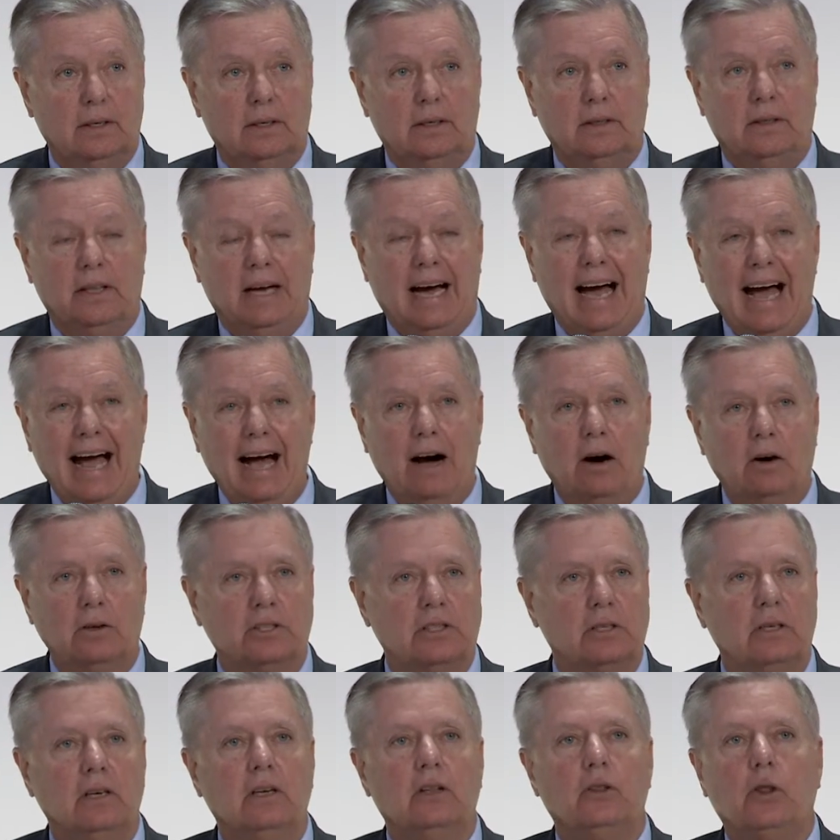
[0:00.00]
The
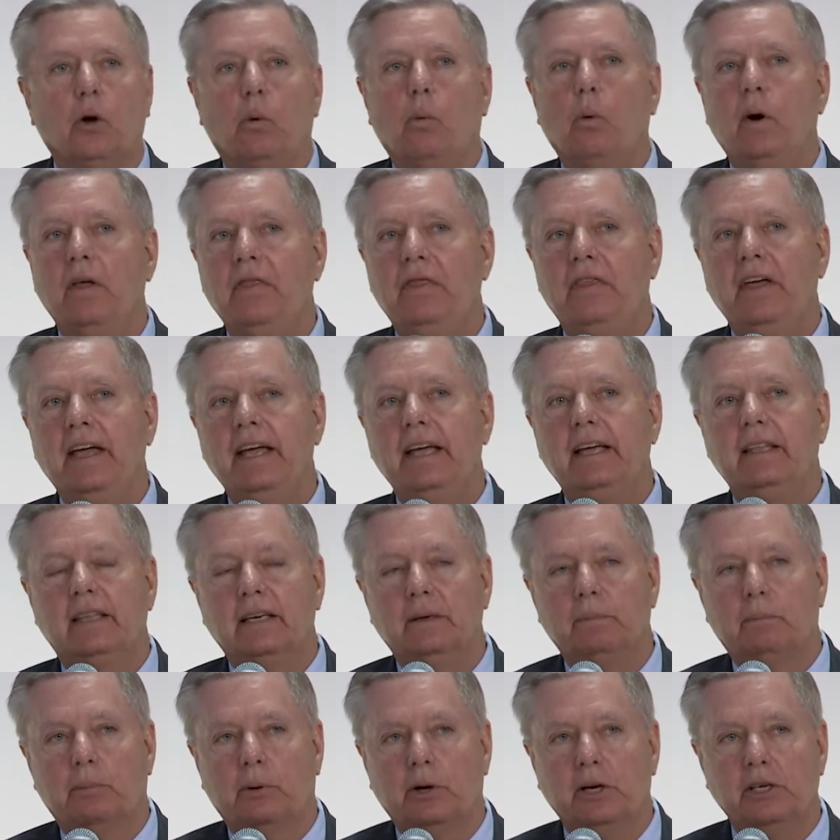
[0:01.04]
House, the one thing
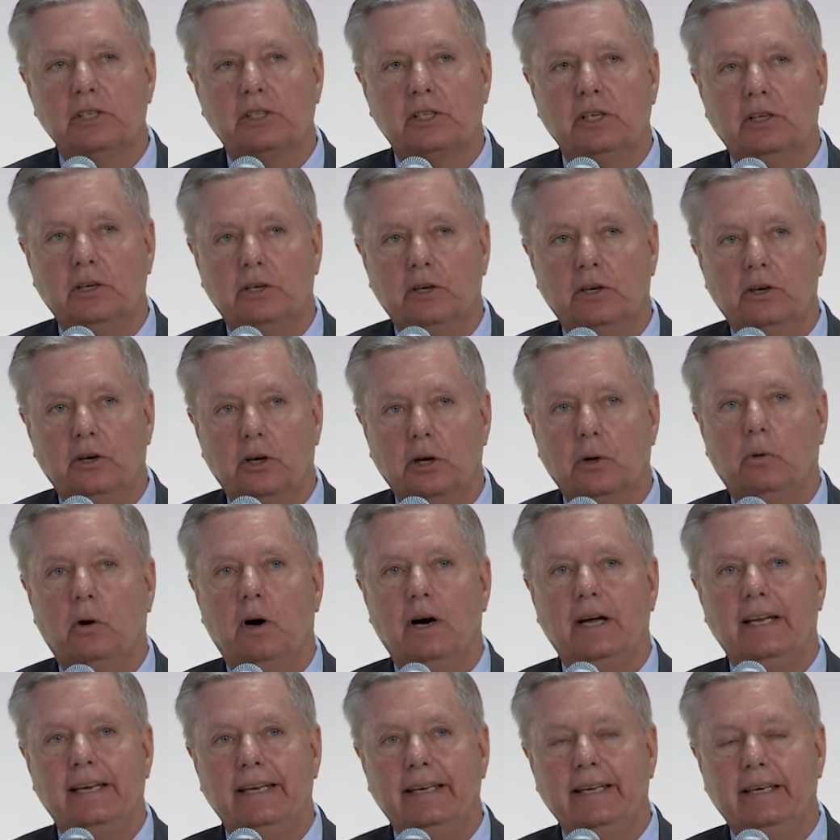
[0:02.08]
that President
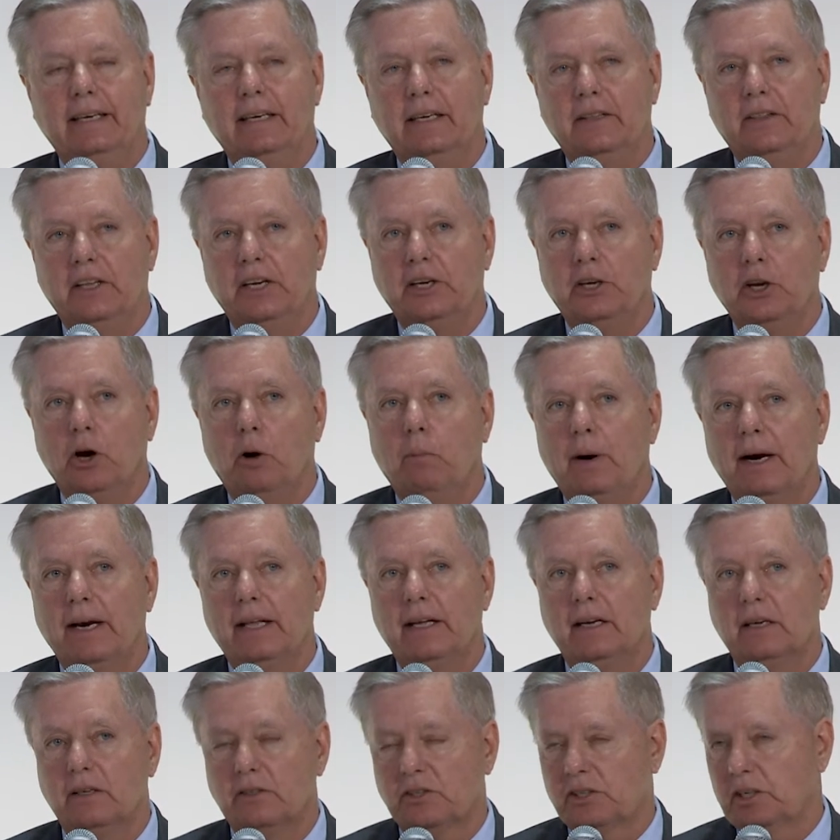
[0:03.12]
Erdogan did that
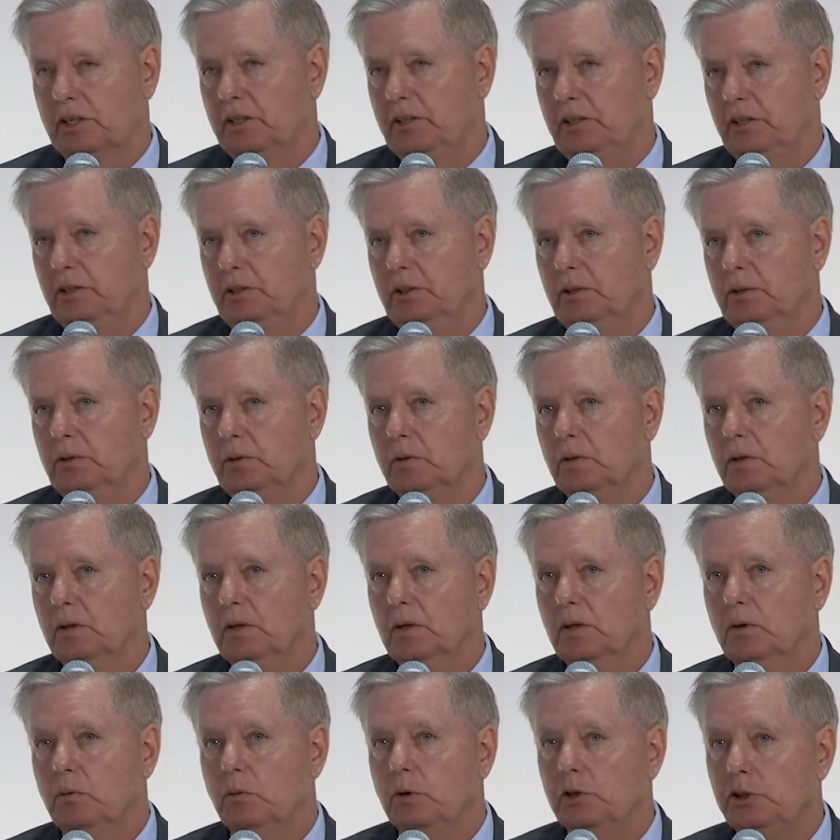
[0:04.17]
nobody else could do
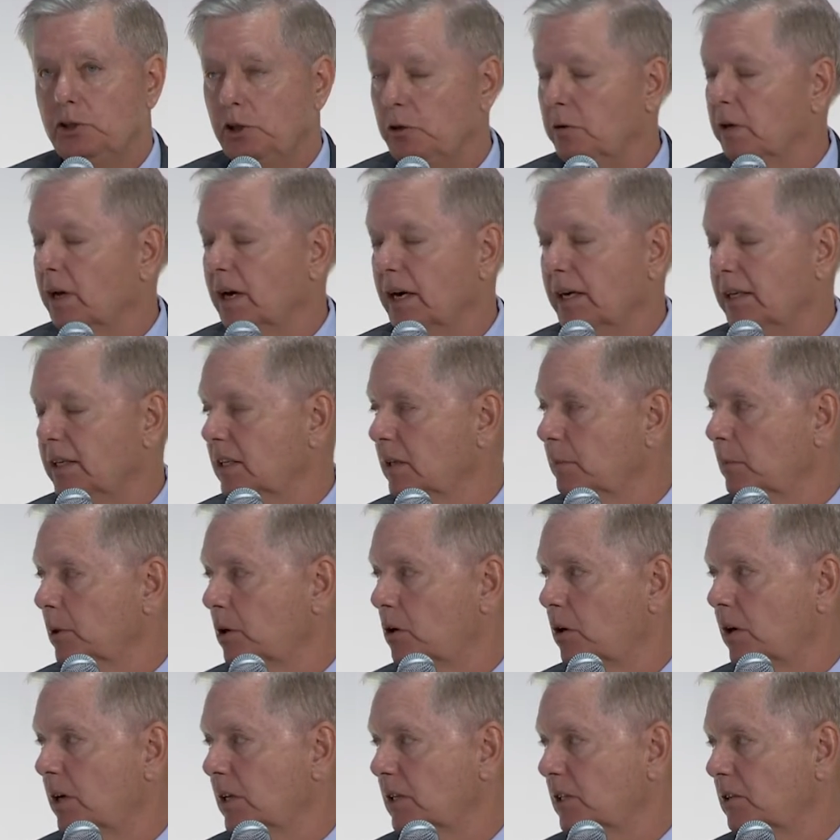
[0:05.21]
was unite
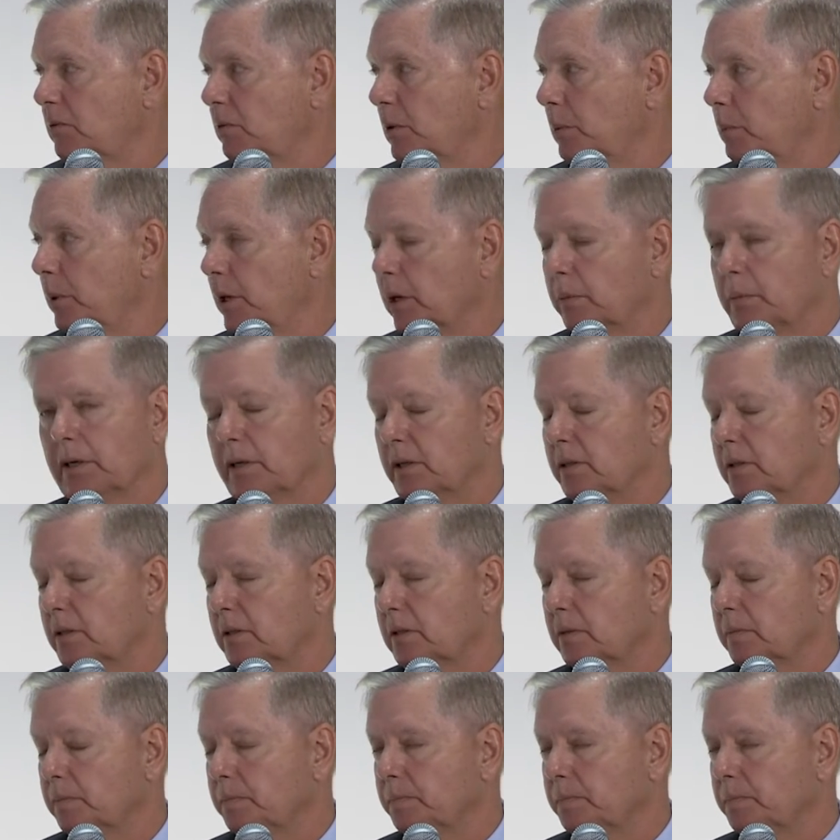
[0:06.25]
Democrats and Republicans.